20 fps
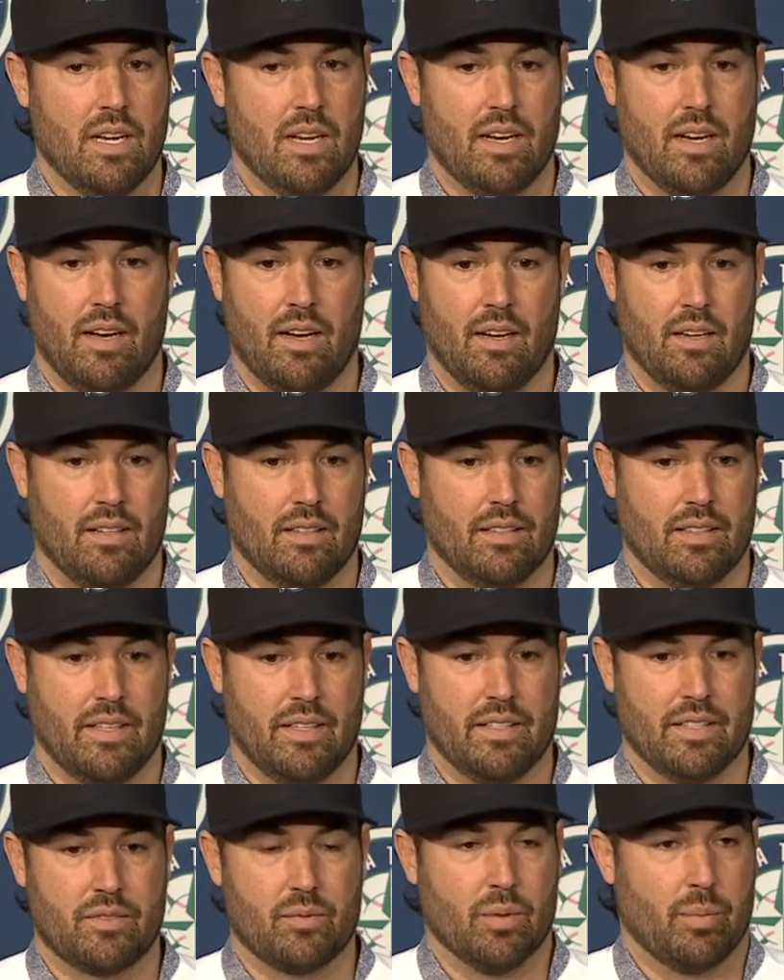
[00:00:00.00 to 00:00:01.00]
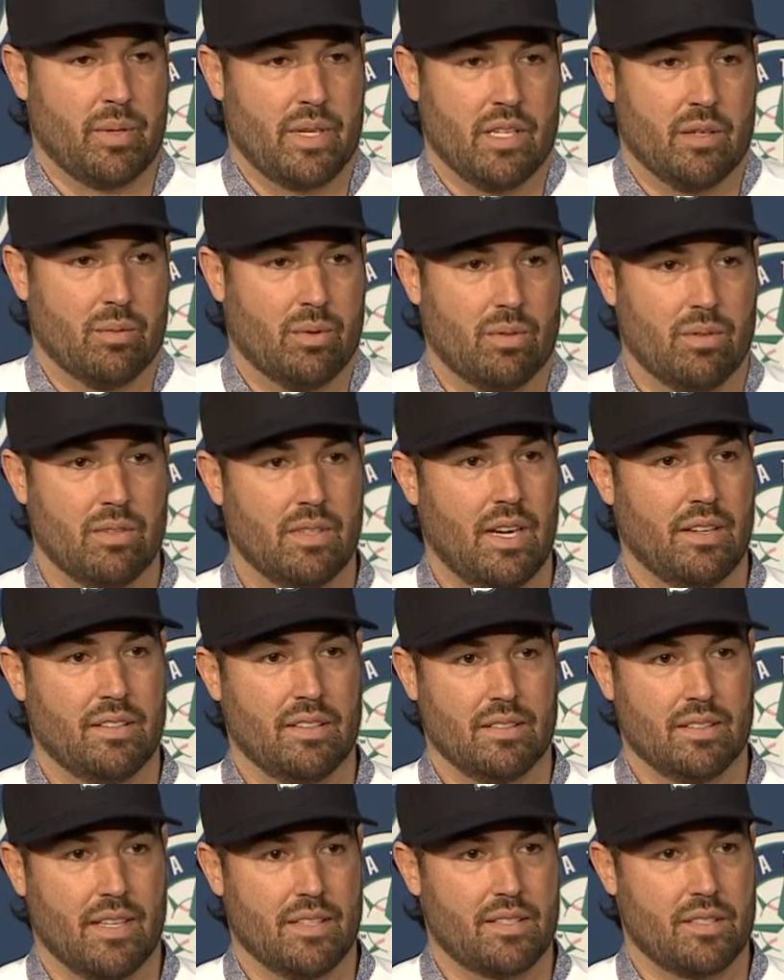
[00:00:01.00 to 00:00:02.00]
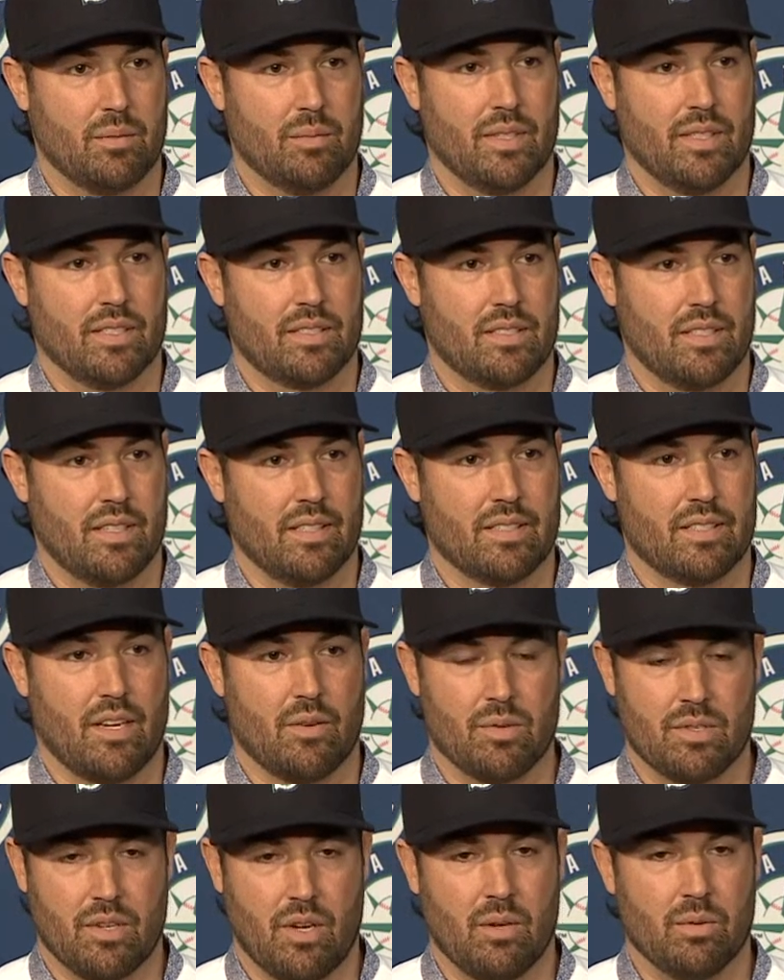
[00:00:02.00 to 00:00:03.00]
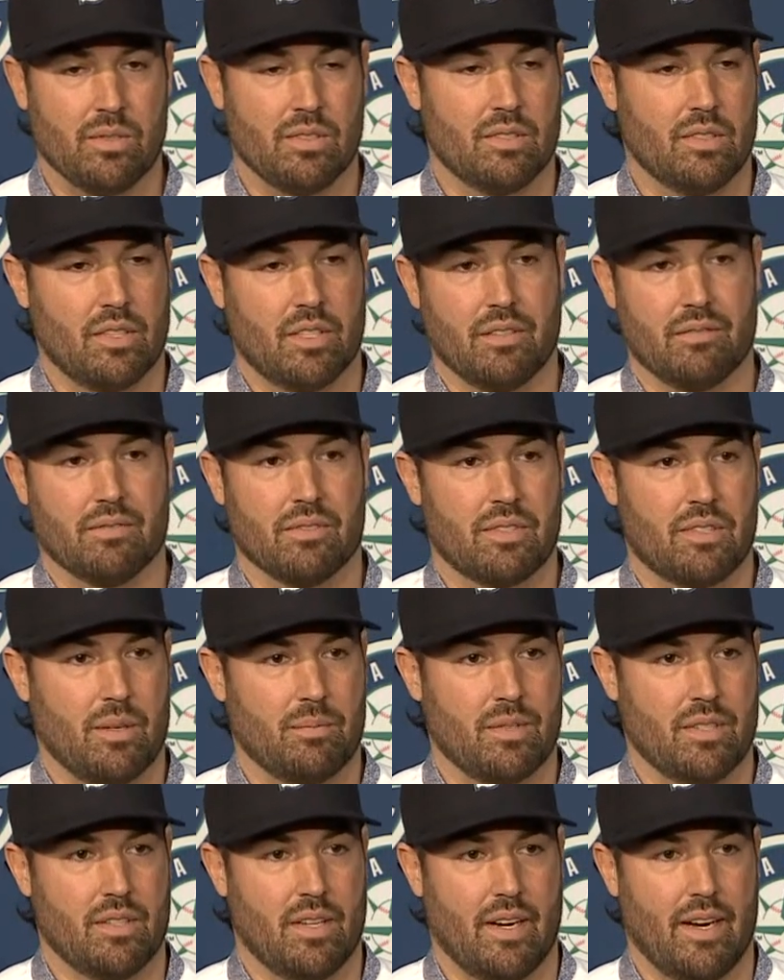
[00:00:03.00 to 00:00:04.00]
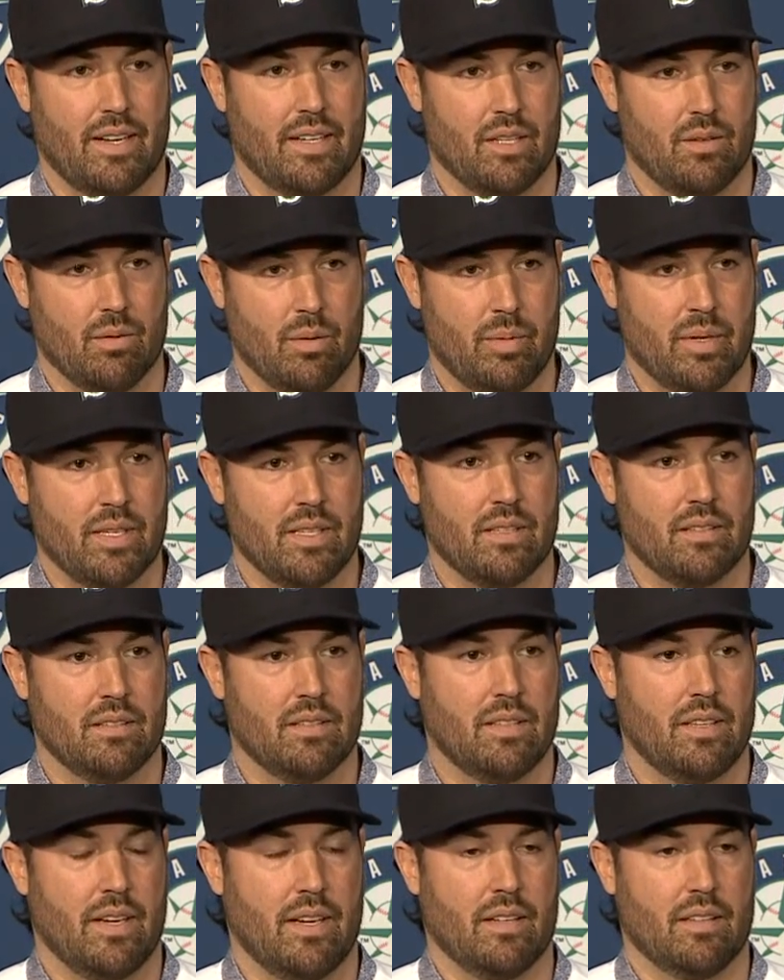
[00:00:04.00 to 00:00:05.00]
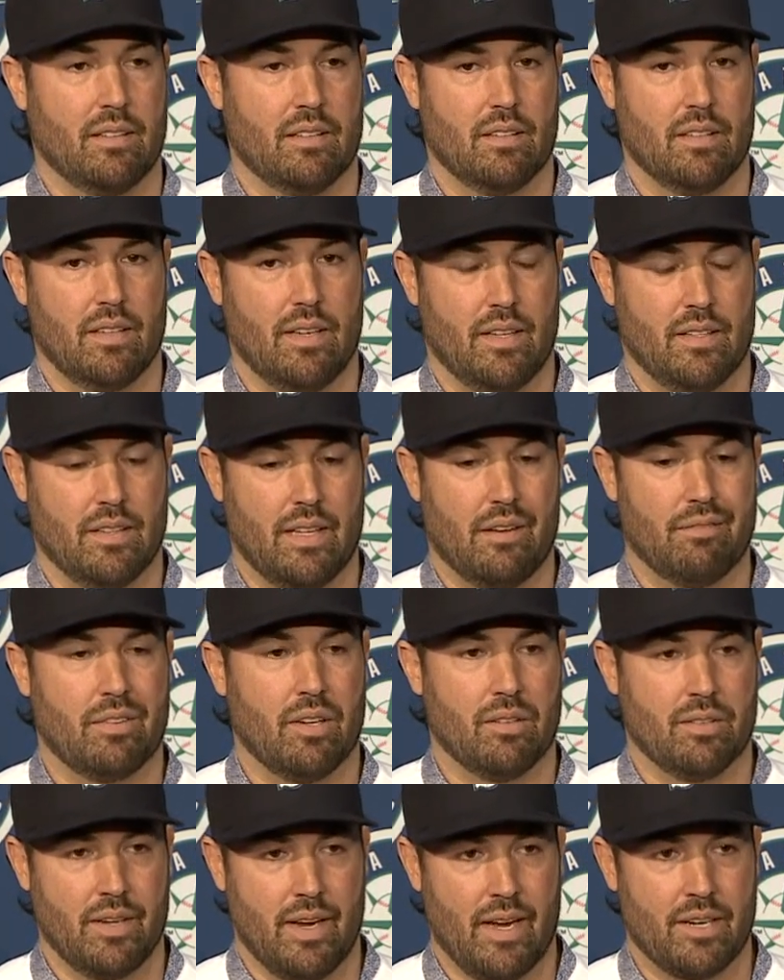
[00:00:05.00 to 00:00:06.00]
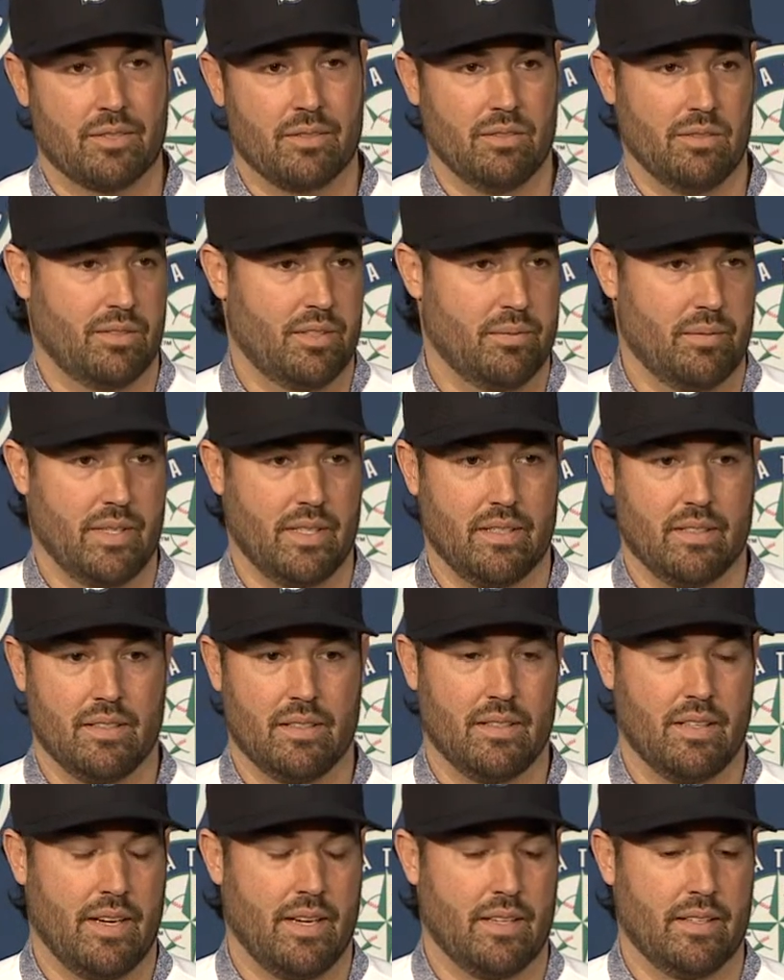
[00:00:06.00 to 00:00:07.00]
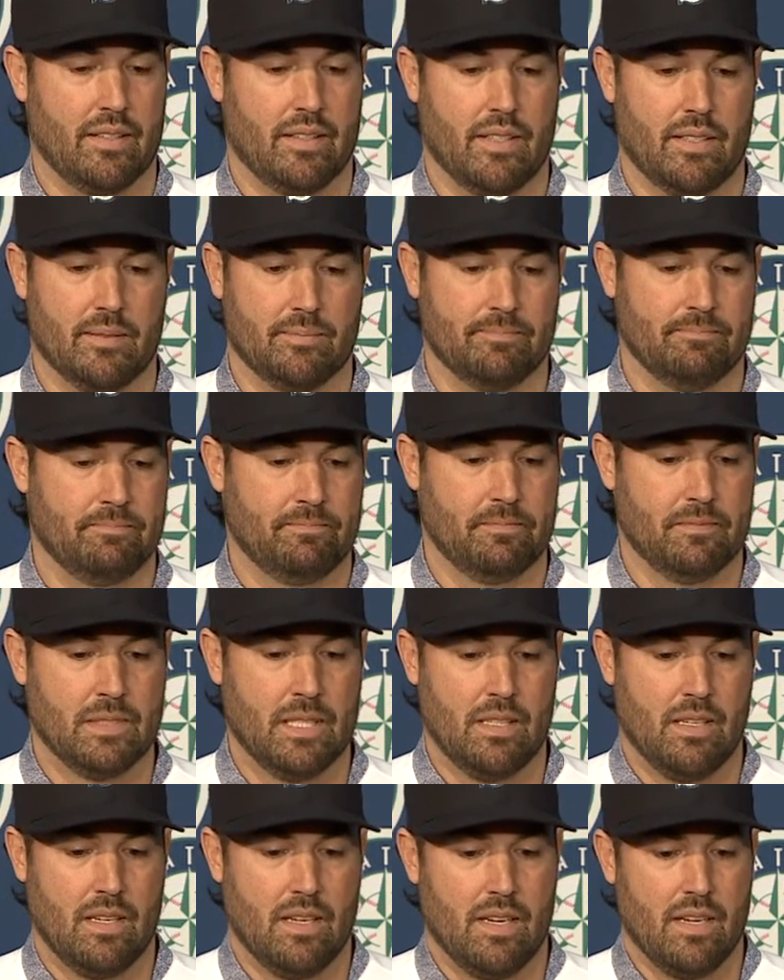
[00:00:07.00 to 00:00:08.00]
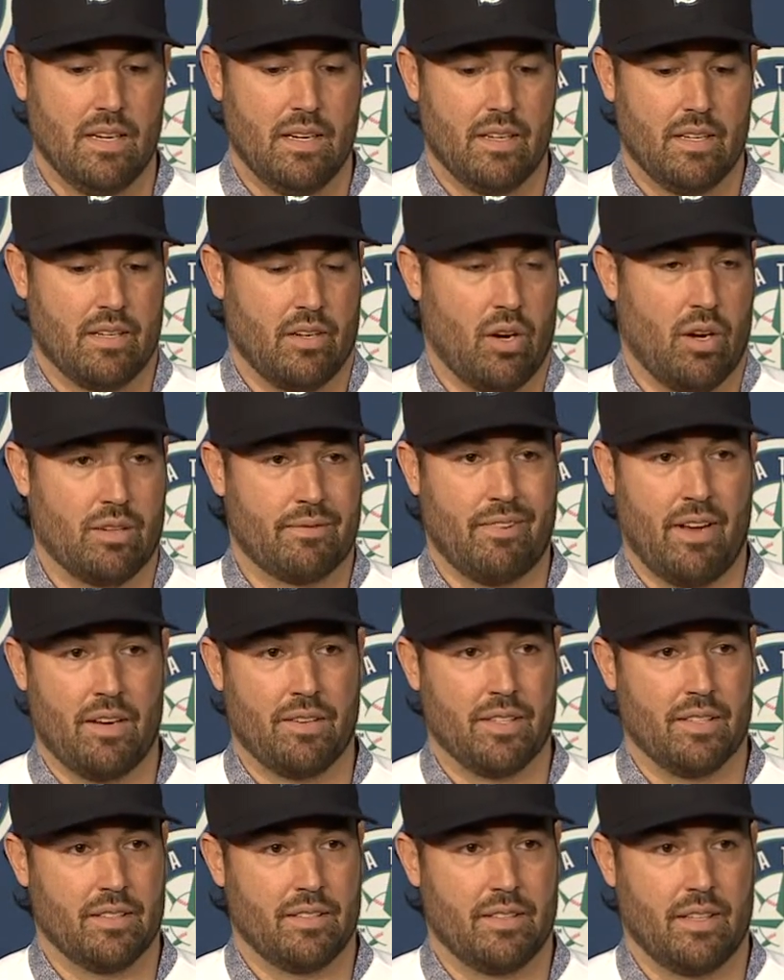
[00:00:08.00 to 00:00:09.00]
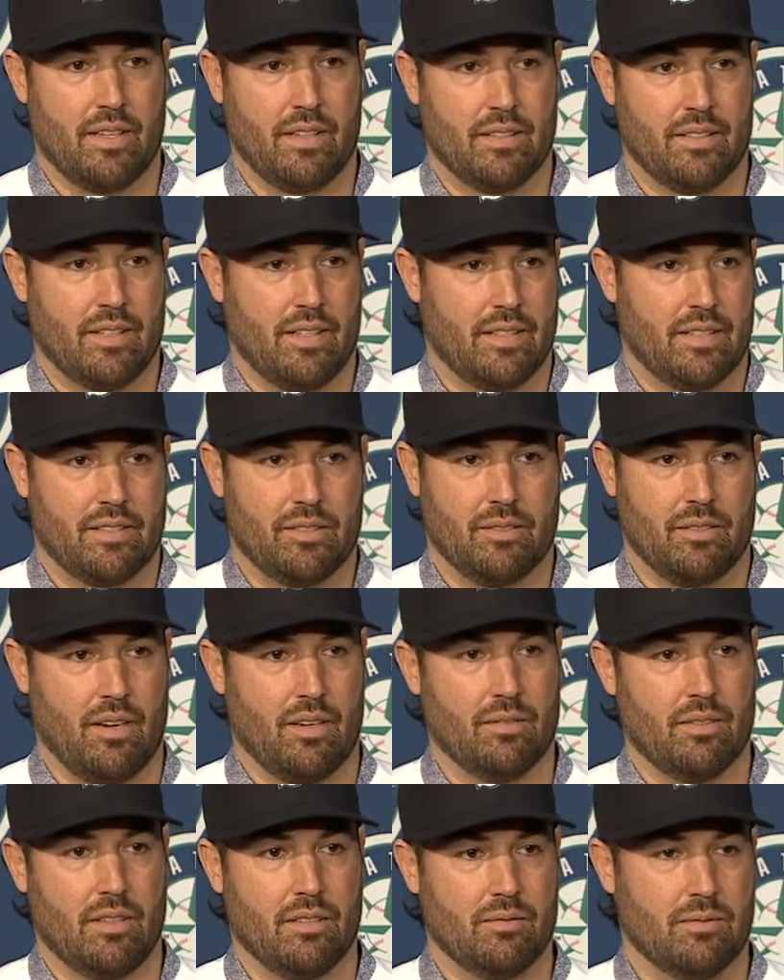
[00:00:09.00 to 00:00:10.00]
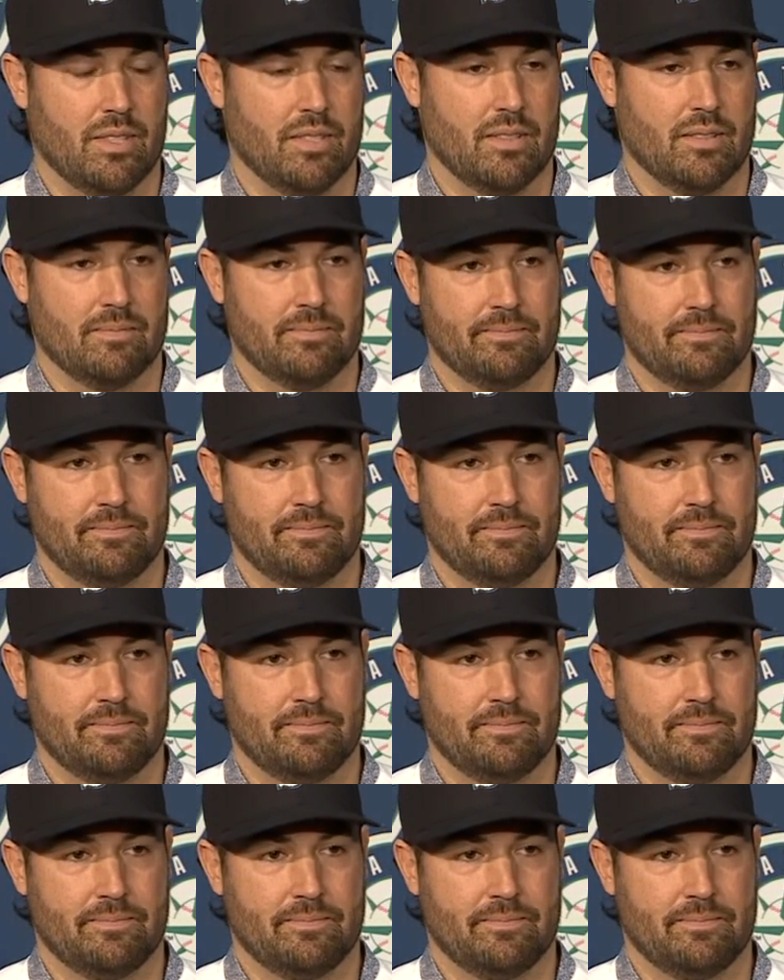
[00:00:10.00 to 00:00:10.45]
Uh, and it's repeatable. I think that's the biggest thing is I was always looking for something that I could repeat, and and that felt natural to me. And um, you know, I found it and I, I hit the ground running with it.